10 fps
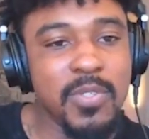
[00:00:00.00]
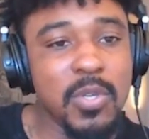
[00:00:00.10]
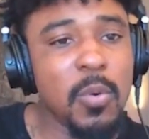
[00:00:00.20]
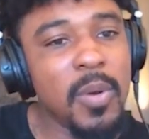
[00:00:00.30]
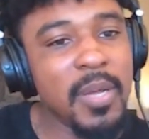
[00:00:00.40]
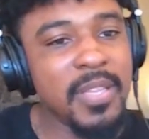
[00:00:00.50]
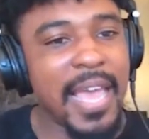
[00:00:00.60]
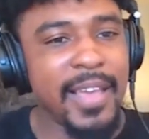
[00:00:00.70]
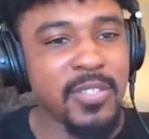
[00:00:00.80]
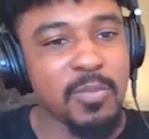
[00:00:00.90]
So
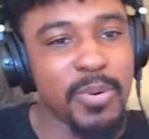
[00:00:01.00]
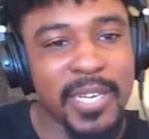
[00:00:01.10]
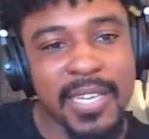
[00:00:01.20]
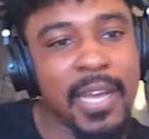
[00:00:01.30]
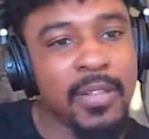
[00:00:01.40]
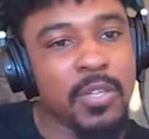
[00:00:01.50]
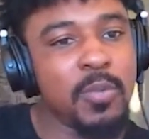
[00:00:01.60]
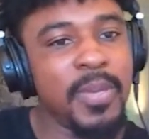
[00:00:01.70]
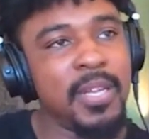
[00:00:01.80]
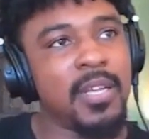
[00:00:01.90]
actually break down a
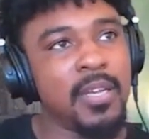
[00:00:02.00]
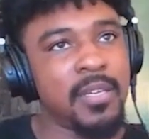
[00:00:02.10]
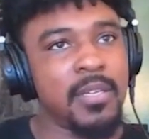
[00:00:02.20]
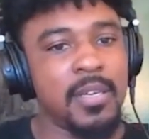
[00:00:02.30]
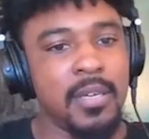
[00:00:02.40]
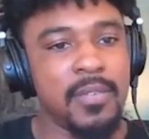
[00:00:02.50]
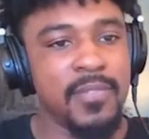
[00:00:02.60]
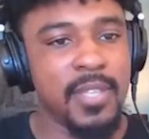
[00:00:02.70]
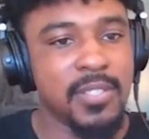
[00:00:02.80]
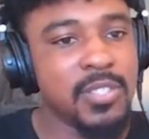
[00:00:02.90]
little bit
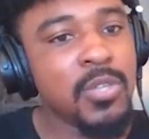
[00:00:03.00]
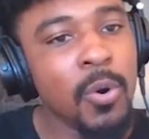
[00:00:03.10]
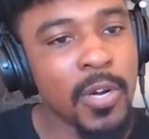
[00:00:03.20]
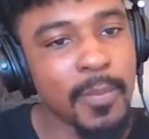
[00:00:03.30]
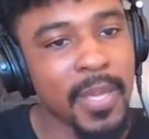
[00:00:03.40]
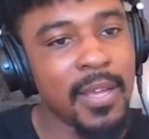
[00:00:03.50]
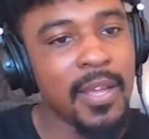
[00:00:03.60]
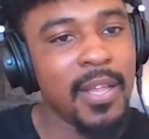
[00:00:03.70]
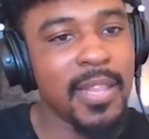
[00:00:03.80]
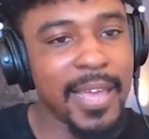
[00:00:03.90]
of the tournament.
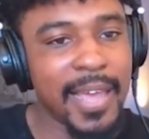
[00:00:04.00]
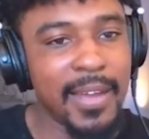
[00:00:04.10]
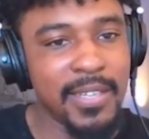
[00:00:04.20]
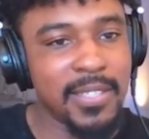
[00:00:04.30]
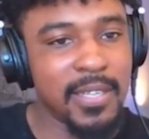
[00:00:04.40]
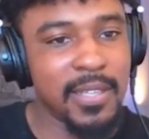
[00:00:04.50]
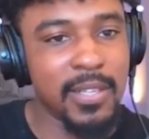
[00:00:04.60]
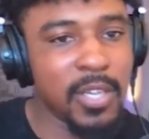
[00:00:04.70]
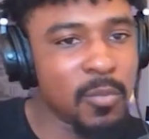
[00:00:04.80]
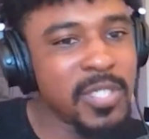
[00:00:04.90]
Like, how does it
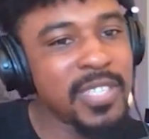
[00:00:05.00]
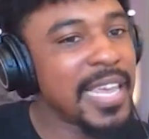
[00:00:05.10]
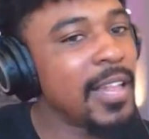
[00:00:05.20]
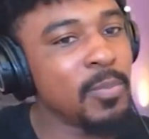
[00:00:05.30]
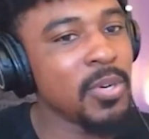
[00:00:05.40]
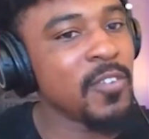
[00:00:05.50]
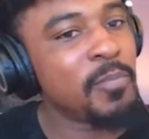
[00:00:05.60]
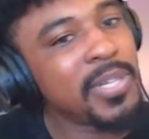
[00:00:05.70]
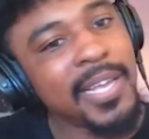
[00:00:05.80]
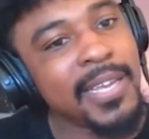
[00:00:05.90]
look? What's the caliber
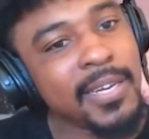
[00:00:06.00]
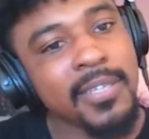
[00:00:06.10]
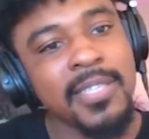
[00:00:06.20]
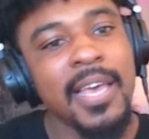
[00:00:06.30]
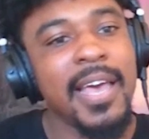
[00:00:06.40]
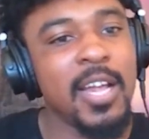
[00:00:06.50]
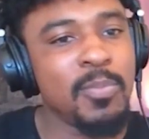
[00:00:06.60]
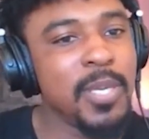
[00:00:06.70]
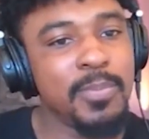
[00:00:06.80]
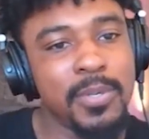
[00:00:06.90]
of players? How
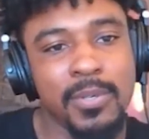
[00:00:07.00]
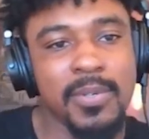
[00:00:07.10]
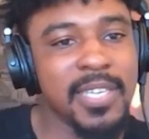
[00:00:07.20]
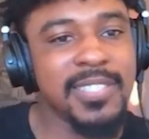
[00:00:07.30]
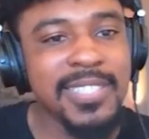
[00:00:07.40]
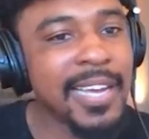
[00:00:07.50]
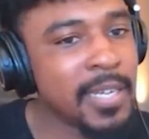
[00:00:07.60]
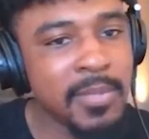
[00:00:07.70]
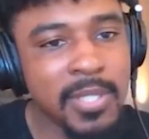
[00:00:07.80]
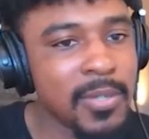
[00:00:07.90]
people get
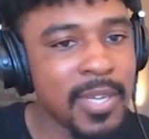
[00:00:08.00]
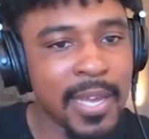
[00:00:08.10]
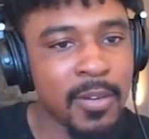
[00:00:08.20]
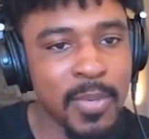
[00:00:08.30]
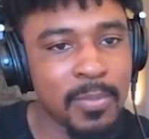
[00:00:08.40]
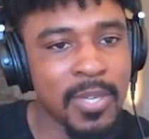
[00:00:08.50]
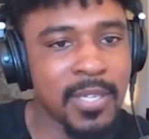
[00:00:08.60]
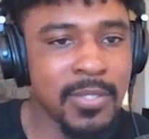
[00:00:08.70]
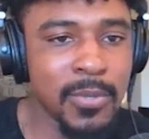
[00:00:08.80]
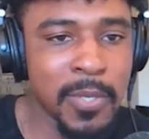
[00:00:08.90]
signed up to it? How do people
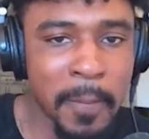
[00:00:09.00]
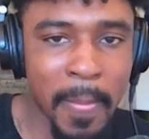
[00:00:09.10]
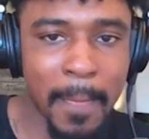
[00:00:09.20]
get into it?